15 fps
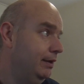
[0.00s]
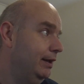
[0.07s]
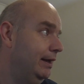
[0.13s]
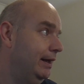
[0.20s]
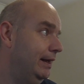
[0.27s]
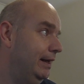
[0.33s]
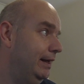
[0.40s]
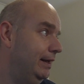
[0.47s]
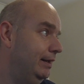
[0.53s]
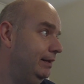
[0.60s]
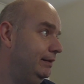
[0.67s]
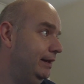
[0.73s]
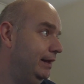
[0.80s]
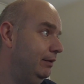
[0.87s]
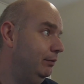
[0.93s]
uh,
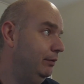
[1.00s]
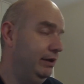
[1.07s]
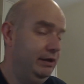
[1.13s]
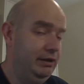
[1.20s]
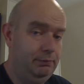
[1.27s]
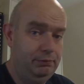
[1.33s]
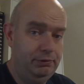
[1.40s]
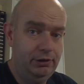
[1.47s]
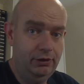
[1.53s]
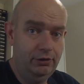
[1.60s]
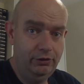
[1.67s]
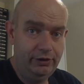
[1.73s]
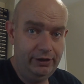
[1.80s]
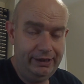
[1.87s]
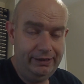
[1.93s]
that will
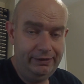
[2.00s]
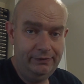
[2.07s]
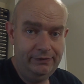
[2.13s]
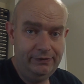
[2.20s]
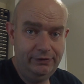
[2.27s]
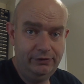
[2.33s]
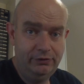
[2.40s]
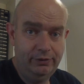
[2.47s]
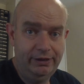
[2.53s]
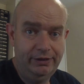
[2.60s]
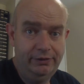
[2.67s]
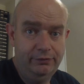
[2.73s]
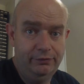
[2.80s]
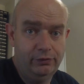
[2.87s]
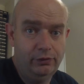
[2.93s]
plug into the
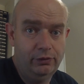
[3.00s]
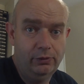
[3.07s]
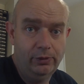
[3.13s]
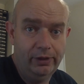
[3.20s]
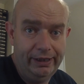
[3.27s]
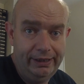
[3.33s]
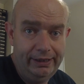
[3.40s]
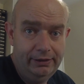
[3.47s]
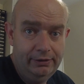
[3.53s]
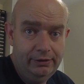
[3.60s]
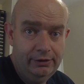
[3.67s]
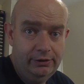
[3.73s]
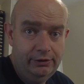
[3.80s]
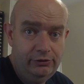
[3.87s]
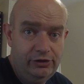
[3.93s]
24-way
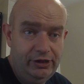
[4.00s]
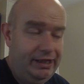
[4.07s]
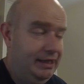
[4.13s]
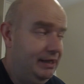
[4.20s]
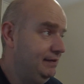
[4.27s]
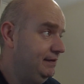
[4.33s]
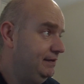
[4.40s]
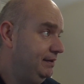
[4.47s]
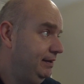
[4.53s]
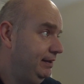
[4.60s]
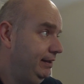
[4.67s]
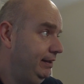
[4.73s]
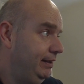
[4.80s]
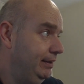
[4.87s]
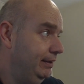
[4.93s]

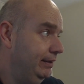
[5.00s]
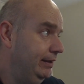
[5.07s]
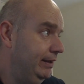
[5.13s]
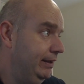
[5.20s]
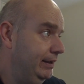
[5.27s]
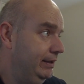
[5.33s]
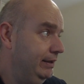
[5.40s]
JST uh,